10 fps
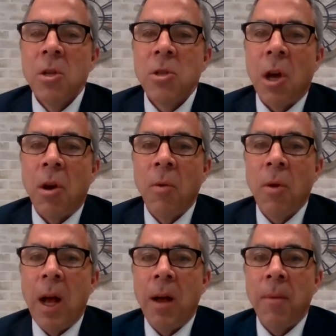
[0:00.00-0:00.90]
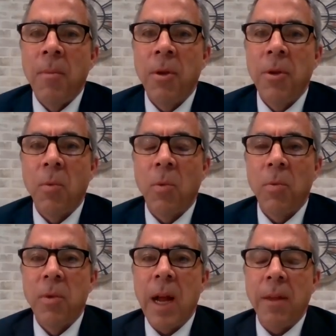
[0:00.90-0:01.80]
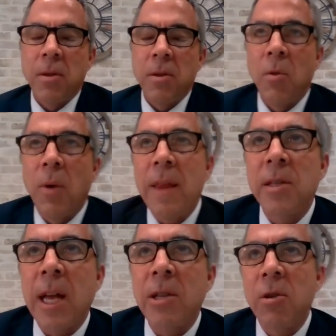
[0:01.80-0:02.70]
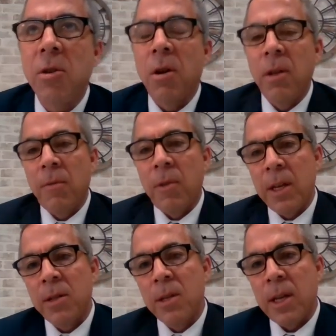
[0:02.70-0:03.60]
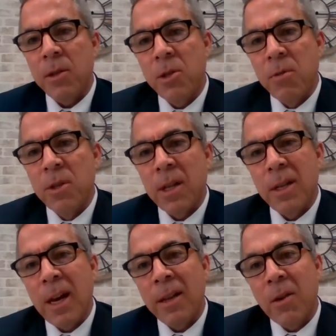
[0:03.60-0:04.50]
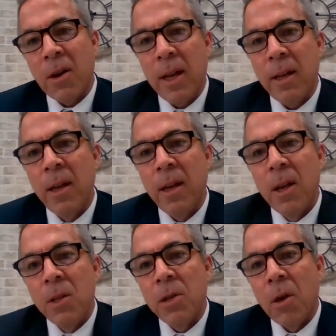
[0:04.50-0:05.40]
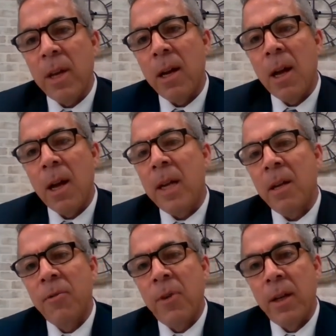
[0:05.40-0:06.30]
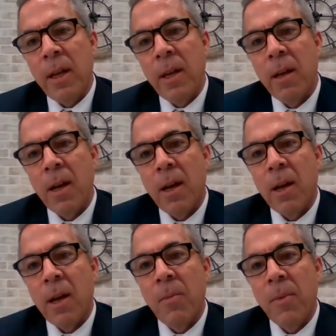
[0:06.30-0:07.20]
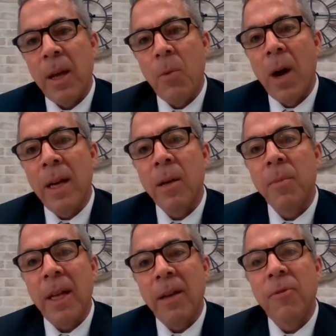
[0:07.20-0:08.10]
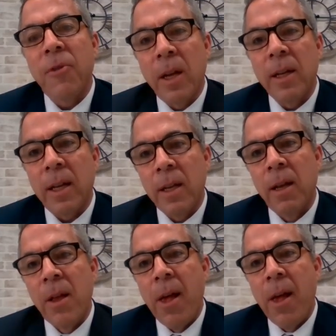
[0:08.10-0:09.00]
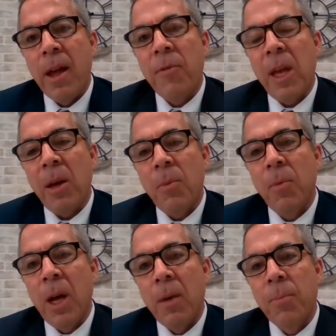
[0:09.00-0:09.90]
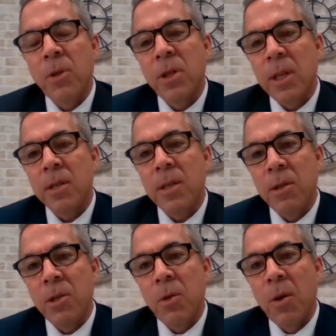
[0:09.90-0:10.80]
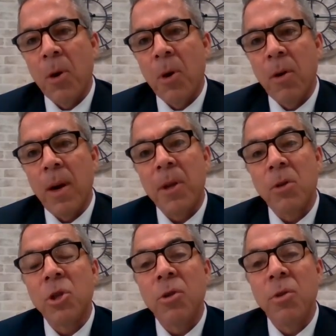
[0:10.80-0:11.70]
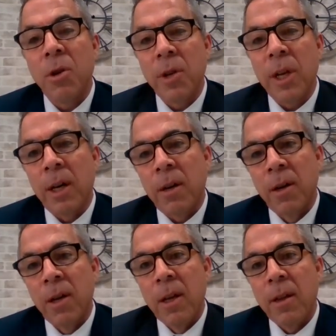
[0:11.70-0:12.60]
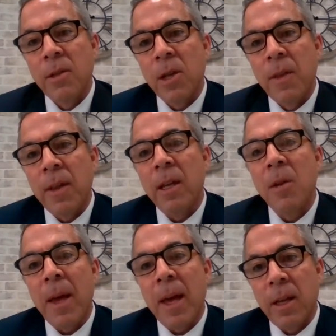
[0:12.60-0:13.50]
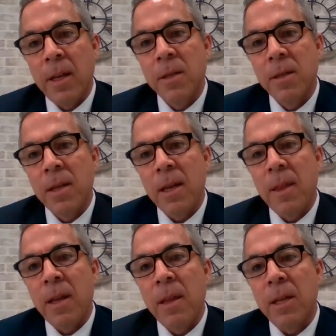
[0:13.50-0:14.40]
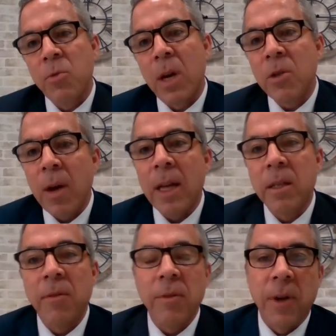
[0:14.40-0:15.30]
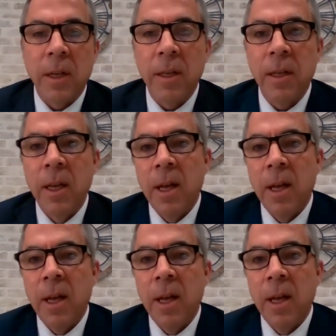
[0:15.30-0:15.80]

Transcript: So the way the statute currently reads is that students in ninth grade don't get automatic funding. They wind up getting funded if they persist into a program their junior year that's on the in-demand list, and then that's retroactively funded.